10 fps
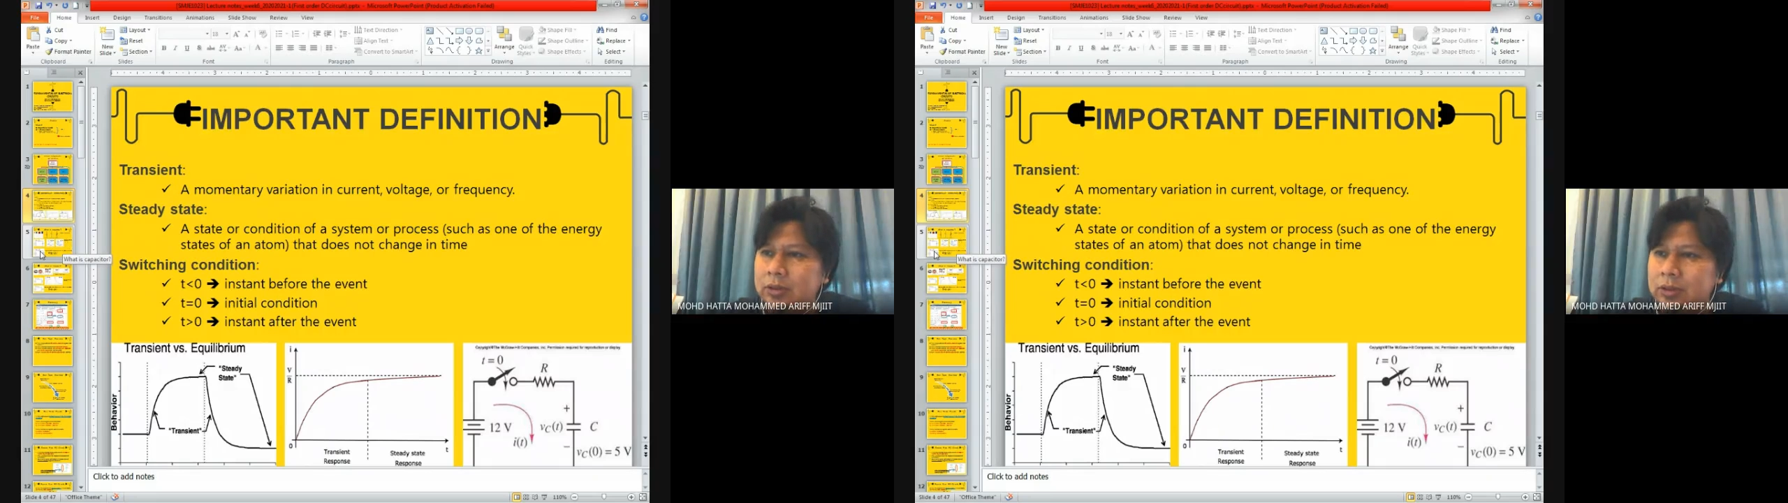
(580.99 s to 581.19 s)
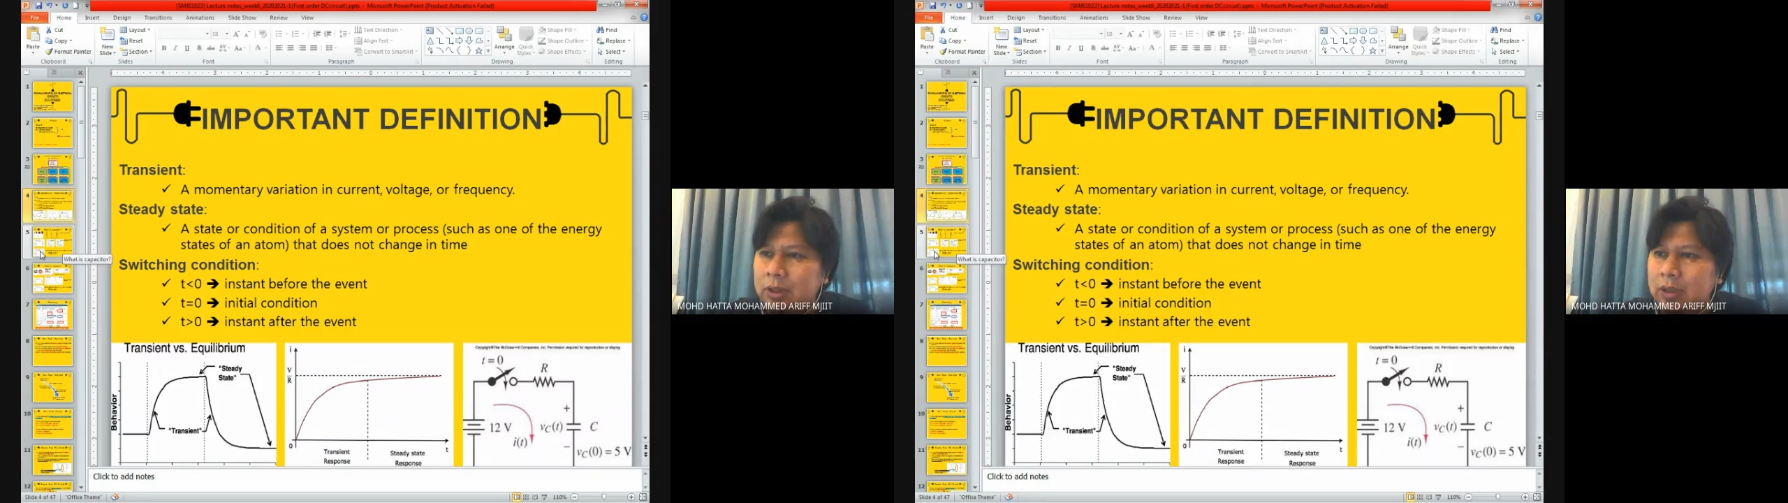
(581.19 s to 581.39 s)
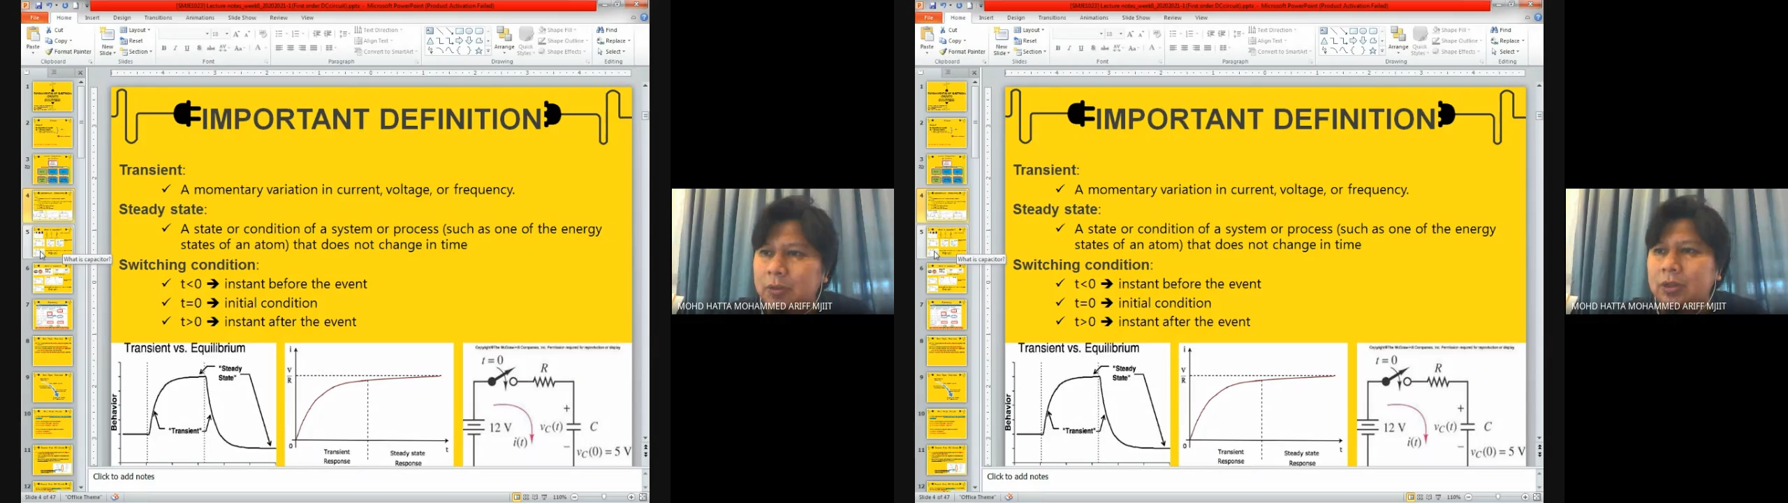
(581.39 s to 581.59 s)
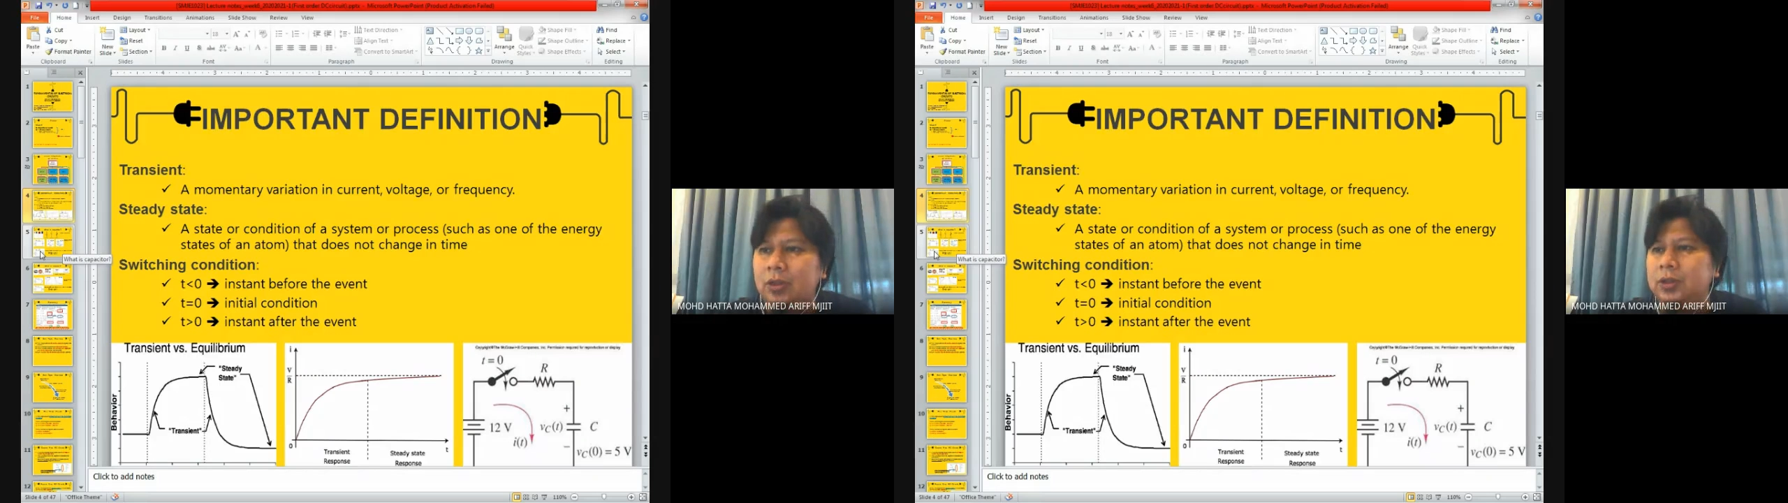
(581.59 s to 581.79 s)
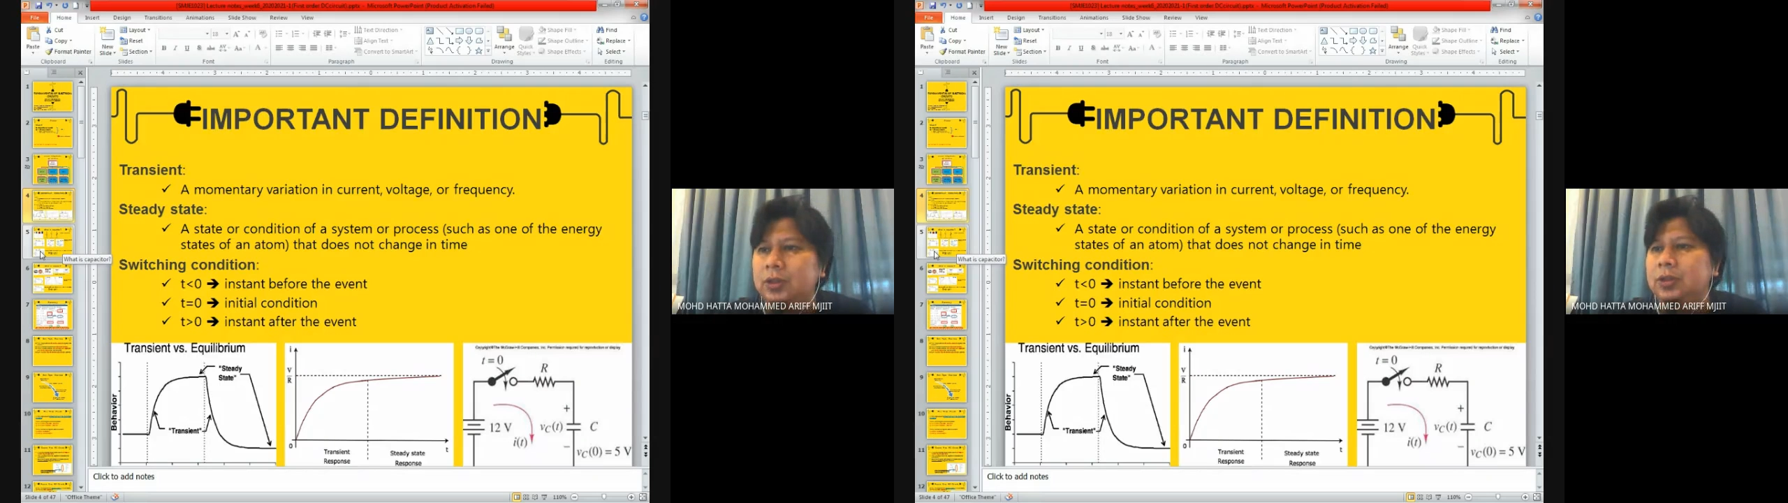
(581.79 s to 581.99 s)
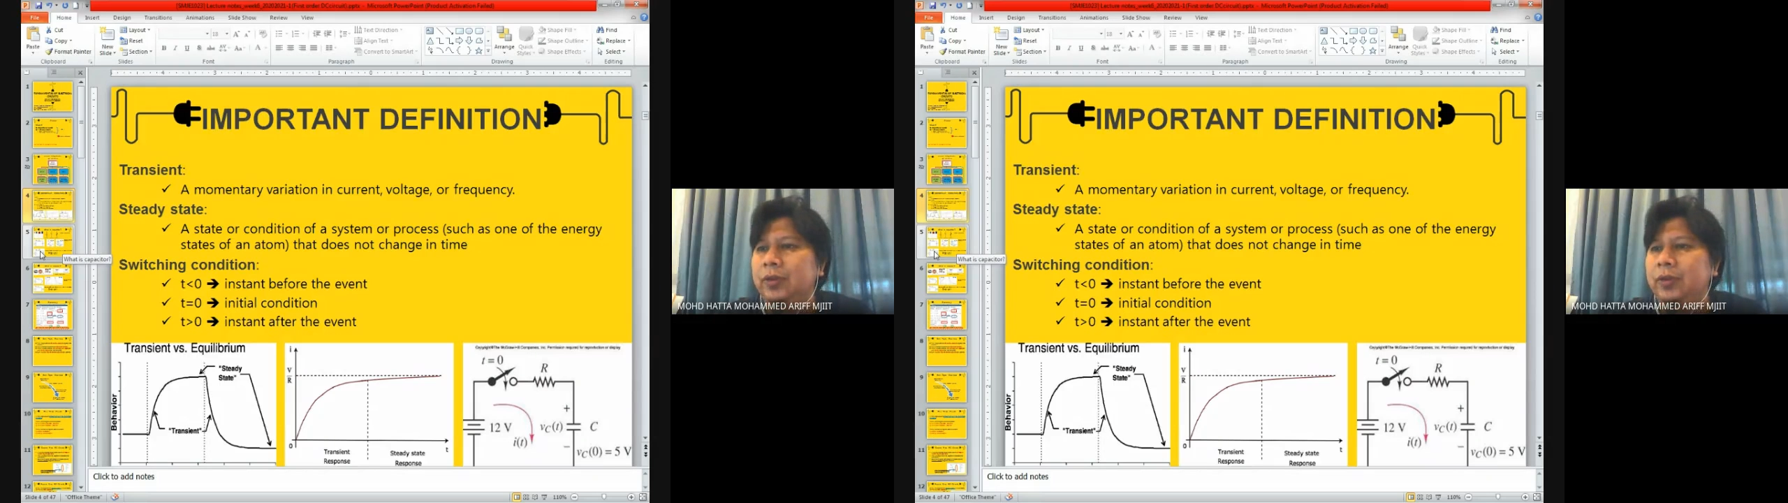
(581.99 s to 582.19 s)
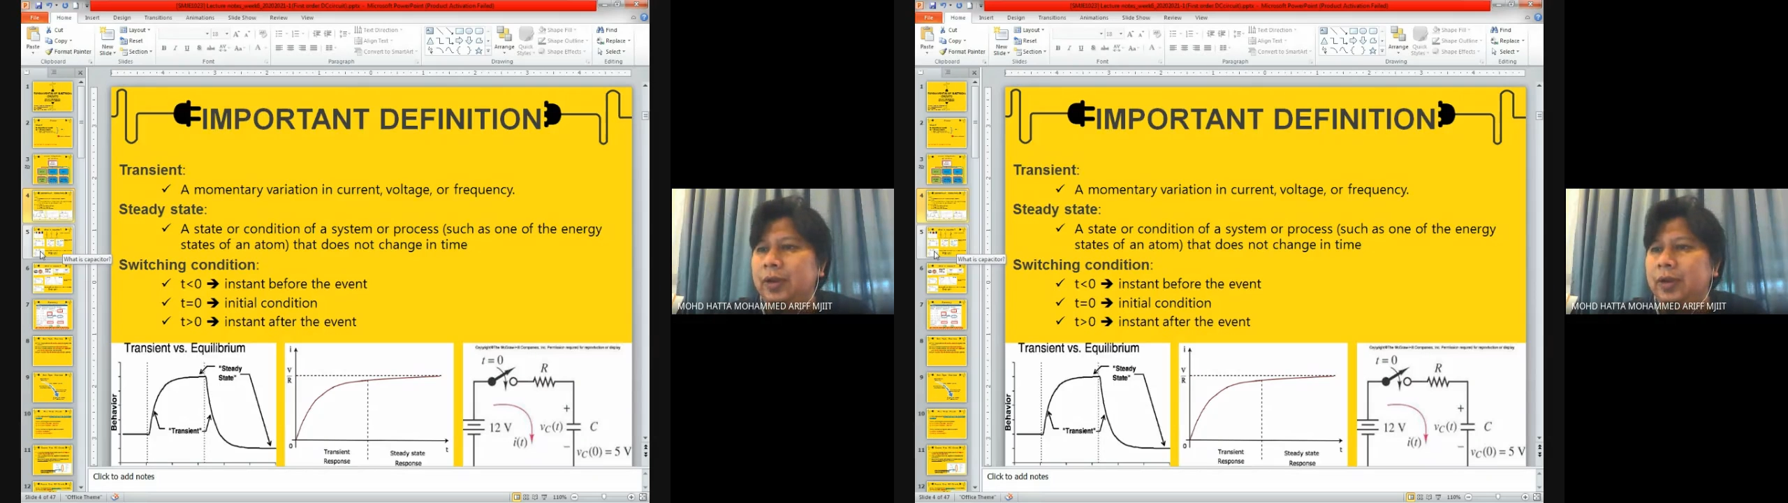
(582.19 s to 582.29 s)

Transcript: come across very